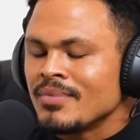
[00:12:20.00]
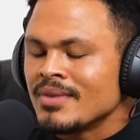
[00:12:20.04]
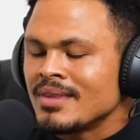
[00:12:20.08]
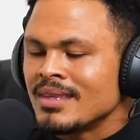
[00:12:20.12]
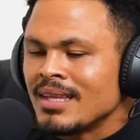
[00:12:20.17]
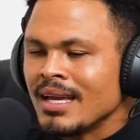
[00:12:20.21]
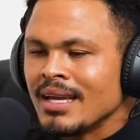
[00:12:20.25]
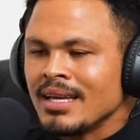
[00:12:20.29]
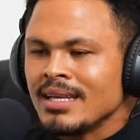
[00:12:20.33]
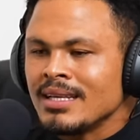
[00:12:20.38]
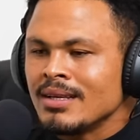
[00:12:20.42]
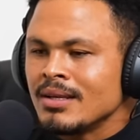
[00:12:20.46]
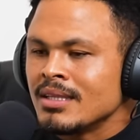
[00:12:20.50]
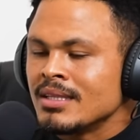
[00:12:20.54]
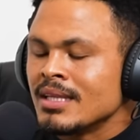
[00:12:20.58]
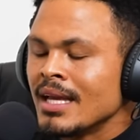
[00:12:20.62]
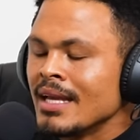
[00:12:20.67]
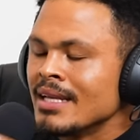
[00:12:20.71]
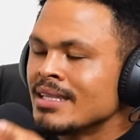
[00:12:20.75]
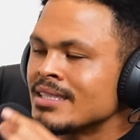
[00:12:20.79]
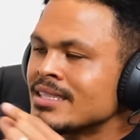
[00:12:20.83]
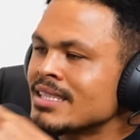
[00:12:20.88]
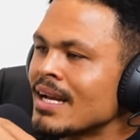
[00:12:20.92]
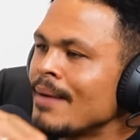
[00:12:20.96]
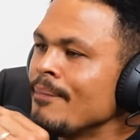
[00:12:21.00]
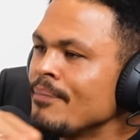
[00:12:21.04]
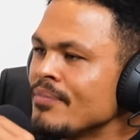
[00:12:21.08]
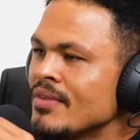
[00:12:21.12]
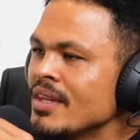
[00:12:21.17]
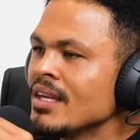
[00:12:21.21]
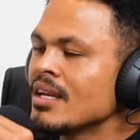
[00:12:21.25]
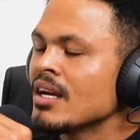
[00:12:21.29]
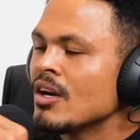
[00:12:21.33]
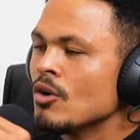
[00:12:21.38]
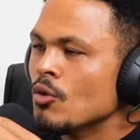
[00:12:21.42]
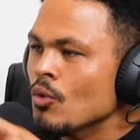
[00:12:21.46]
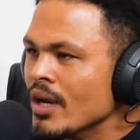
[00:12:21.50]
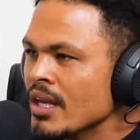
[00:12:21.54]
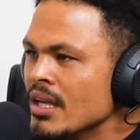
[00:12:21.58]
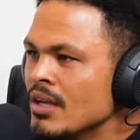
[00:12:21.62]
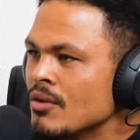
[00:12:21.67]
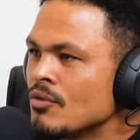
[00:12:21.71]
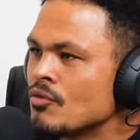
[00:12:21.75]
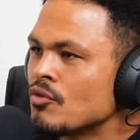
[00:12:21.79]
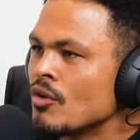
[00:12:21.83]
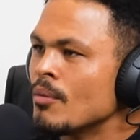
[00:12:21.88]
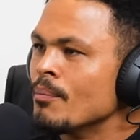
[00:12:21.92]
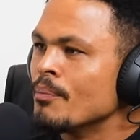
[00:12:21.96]
they, they're something away
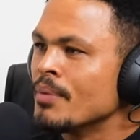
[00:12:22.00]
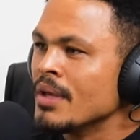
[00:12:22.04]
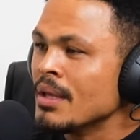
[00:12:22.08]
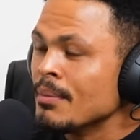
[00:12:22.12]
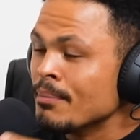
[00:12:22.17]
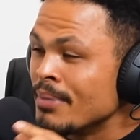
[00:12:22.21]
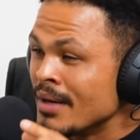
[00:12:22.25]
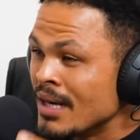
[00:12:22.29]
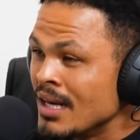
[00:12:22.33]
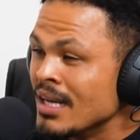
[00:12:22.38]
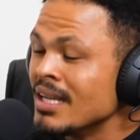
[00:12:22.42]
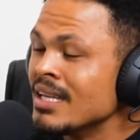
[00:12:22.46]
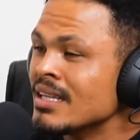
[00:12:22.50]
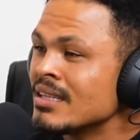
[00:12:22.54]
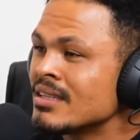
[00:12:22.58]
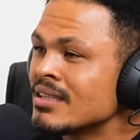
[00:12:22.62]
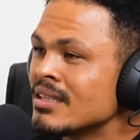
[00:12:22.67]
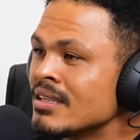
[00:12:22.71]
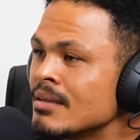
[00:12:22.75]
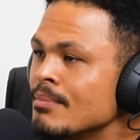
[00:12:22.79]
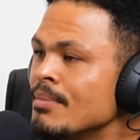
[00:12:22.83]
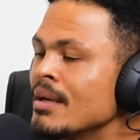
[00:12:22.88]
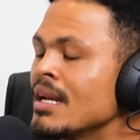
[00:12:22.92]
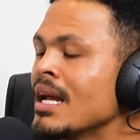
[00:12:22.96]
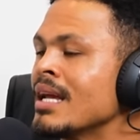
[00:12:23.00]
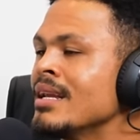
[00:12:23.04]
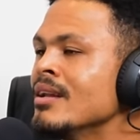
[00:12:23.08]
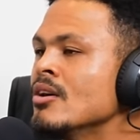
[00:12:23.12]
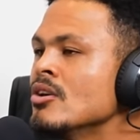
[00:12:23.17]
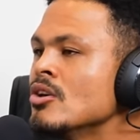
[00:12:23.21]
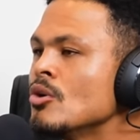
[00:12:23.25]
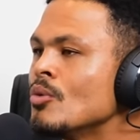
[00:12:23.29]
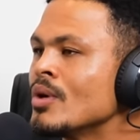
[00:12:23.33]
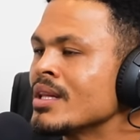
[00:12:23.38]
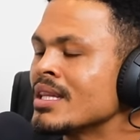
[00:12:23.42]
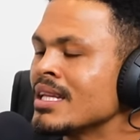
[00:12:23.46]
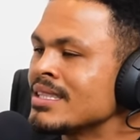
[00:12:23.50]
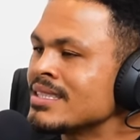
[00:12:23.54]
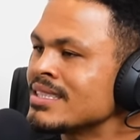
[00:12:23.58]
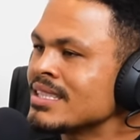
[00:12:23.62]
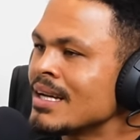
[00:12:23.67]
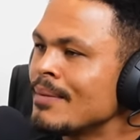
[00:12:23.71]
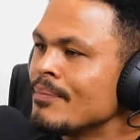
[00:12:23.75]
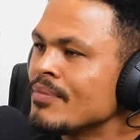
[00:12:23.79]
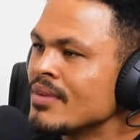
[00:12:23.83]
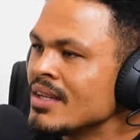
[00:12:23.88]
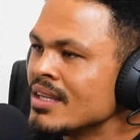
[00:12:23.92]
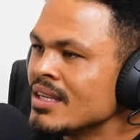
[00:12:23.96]
from being brilliant, but I don't know what that
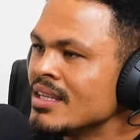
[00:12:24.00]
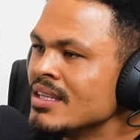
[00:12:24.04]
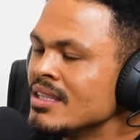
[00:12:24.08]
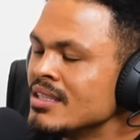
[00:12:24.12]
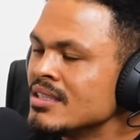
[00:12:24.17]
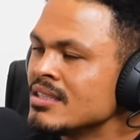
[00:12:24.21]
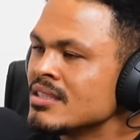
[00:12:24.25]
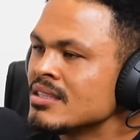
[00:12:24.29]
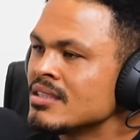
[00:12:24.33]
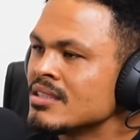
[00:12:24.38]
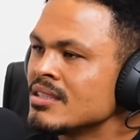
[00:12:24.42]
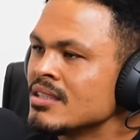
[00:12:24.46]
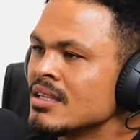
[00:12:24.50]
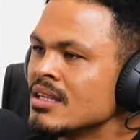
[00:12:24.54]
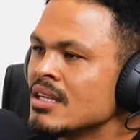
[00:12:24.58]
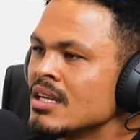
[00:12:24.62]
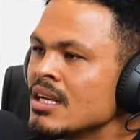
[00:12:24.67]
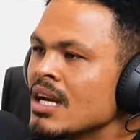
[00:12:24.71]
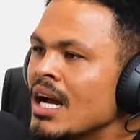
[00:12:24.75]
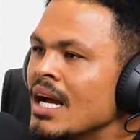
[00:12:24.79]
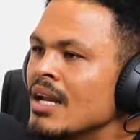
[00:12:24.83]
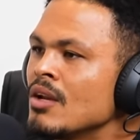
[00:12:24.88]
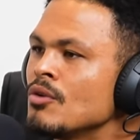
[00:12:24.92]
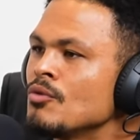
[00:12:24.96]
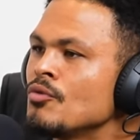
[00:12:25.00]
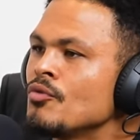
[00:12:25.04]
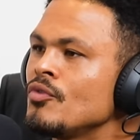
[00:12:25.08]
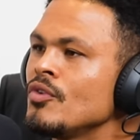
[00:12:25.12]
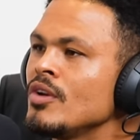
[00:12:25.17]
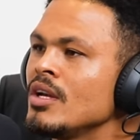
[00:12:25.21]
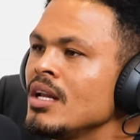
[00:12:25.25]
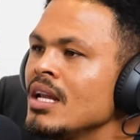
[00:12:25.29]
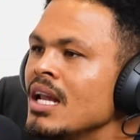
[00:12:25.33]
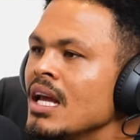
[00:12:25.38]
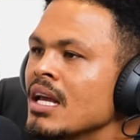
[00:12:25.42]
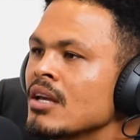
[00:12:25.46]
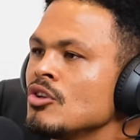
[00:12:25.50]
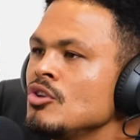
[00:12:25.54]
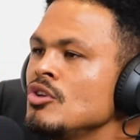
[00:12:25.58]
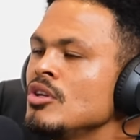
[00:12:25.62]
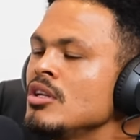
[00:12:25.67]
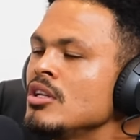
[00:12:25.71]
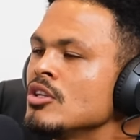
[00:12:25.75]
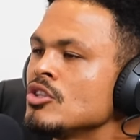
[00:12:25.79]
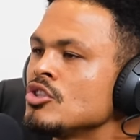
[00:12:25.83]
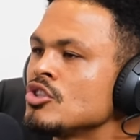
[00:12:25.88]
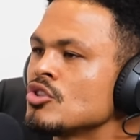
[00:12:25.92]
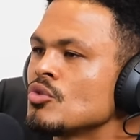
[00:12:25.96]
something is. I don't feel like you
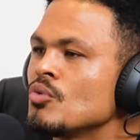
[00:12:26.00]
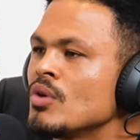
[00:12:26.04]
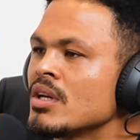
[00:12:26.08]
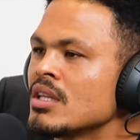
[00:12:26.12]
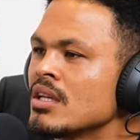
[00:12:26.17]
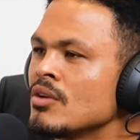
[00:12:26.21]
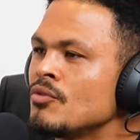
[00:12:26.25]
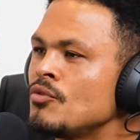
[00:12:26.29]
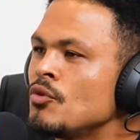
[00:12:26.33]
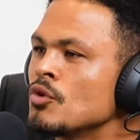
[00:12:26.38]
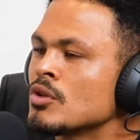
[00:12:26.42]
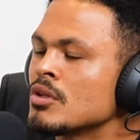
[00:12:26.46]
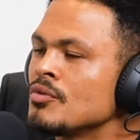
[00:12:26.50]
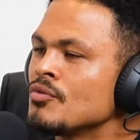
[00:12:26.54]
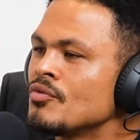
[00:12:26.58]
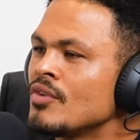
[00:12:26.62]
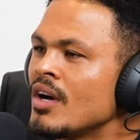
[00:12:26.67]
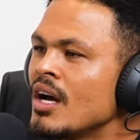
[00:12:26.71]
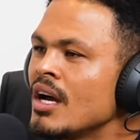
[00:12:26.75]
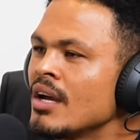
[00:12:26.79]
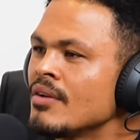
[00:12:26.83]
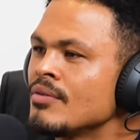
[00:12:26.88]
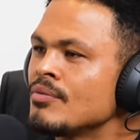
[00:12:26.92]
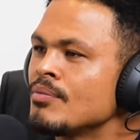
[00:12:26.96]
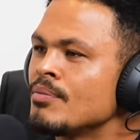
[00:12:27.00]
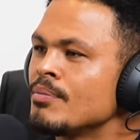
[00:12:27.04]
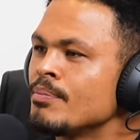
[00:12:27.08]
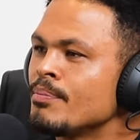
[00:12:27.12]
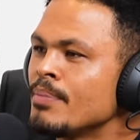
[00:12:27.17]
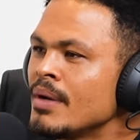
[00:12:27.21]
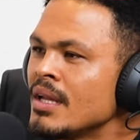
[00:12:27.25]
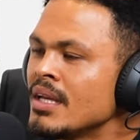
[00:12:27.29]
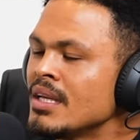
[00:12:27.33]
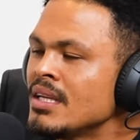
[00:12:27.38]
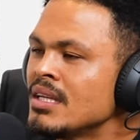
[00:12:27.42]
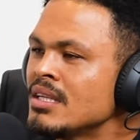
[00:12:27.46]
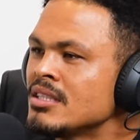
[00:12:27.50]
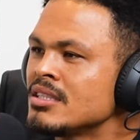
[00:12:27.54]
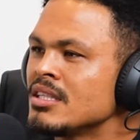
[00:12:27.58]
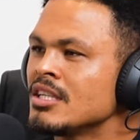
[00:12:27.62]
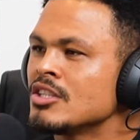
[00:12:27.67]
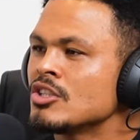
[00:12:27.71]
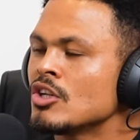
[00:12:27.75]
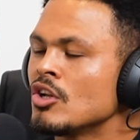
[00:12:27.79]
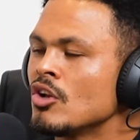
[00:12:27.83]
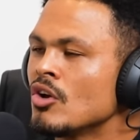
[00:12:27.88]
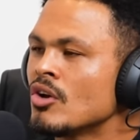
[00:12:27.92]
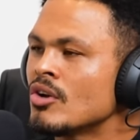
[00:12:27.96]
need a squad of forty-five players.
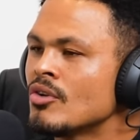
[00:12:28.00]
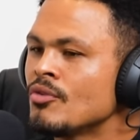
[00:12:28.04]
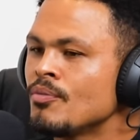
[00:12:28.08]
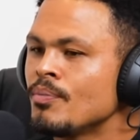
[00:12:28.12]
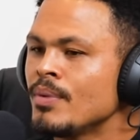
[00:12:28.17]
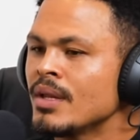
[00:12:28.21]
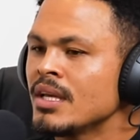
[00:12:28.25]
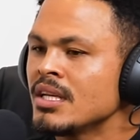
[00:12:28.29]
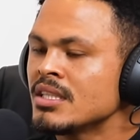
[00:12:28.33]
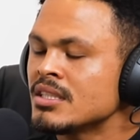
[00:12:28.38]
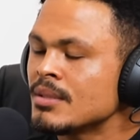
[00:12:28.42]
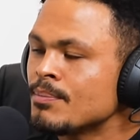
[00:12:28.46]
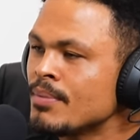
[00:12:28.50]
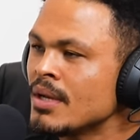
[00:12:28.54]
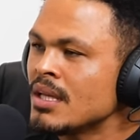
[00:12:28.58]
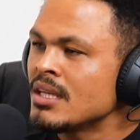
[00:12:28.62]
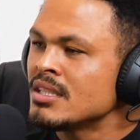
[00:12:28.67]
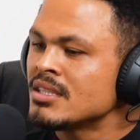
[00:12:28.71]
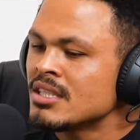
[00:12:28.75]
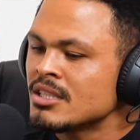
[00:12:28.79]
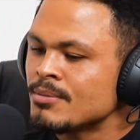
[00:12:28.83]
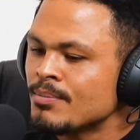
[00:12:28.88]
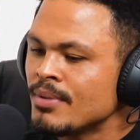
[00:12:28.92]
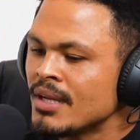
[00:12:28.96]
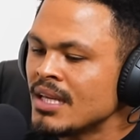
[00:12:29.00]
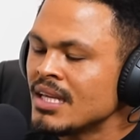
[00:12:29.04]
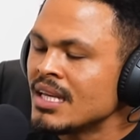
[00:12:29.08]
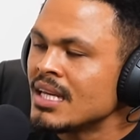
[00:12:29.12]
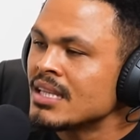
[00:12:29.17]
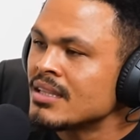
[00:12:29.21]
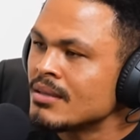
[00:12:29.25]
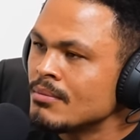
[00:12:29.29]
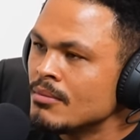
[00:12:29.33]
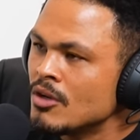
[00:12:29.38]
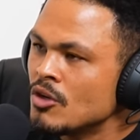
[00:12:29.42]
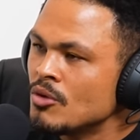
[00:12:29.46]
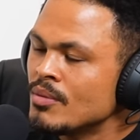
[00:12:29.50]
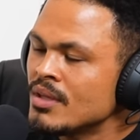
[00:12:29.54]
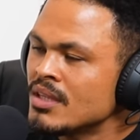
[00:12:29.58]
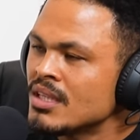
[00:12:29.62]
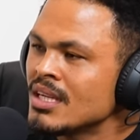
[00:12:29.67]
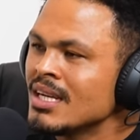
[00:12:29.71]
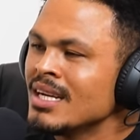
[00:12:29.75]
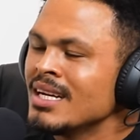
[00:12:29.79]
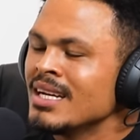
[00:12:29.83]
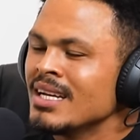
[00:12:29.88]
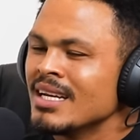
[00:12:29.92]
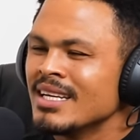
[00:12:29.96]
There's a lot of players. The players that's playing at the moment
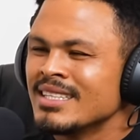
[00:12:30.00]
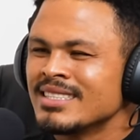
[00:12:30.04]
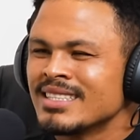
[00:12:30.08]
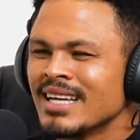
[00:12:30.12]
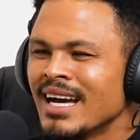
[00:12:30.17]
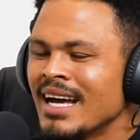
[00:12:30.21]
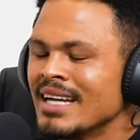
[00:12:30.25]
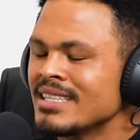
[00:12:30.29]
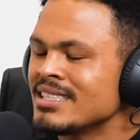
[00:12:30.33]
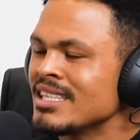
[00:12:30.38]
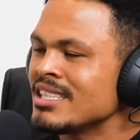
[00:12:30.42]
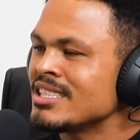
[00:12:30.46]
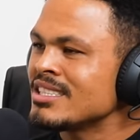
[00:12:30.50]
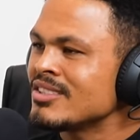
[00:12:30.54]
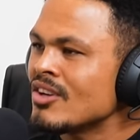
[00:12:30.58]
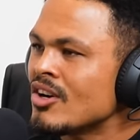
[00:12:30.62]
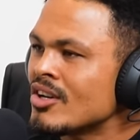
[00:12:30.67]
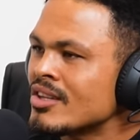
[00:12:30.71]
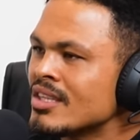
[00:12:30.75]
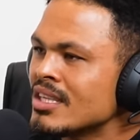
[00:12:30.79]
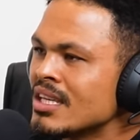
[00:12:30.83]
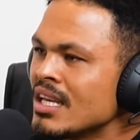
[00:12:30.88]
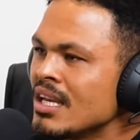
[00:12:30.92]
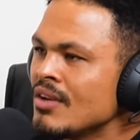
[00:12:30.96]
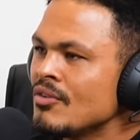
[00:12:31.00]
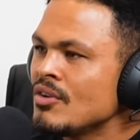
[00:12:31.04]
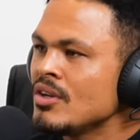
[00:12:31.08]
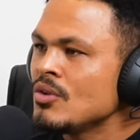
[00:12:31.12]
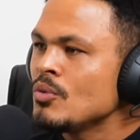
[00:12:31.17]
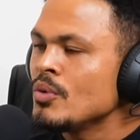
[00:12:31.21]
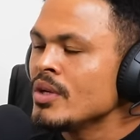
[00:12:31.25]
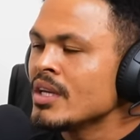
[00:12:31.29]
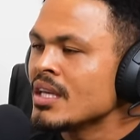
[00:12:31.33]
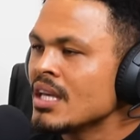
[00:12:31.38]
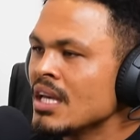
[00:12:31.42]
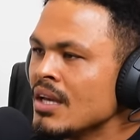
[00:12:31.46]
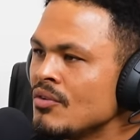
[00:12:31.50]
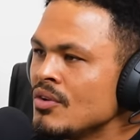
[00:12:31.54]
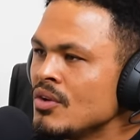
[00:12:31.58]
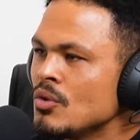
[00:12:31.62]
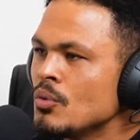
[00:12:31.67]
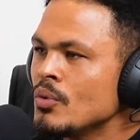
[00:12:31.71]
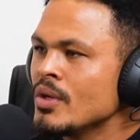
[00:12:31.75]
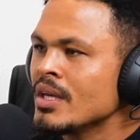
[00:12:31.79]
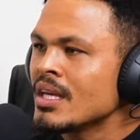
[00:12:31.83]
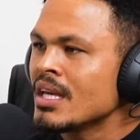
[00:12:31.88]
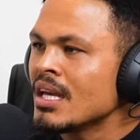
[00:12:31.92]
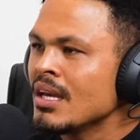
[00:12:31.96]
is guys that's starting every week, every
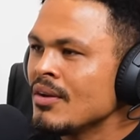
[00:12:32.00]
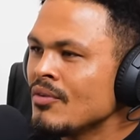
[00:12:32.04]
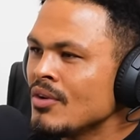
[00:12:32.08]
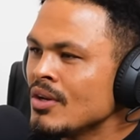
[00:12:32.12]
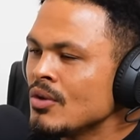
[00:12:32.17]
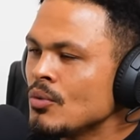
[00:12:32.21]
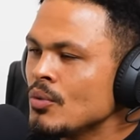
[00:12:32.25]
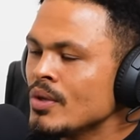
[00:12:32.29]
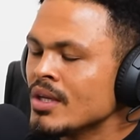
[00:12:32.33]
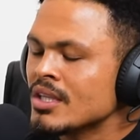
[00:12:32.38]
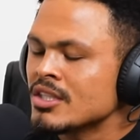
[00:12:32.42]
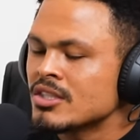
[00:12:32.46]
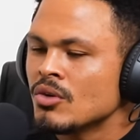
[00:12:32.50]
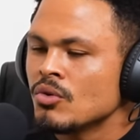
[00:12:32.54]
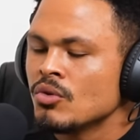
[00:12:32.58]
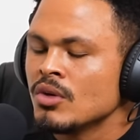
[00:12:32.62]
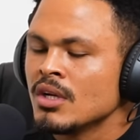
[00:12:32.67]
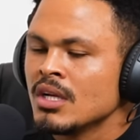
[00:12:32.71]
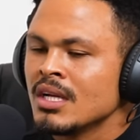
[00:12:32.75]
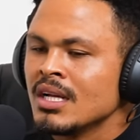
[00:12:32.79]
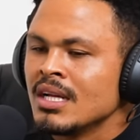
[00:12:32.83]
week, every week. So